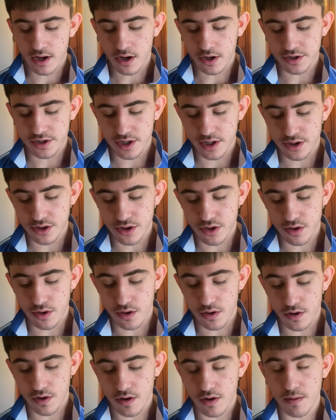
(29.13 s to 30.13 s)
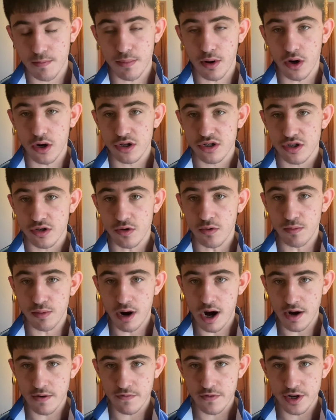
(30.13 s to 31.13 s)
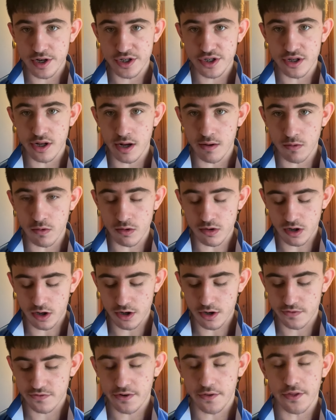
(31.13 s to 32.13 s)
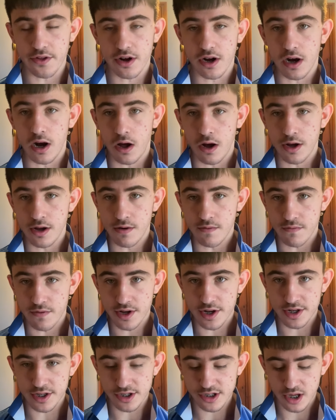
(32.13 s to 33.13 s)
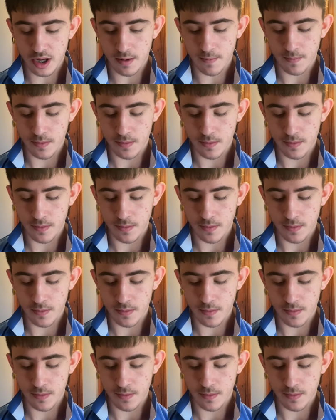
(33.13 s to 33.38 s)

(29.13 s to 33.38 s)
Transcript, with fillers: I did the personal brand vids. They're all done. I've done the client vids.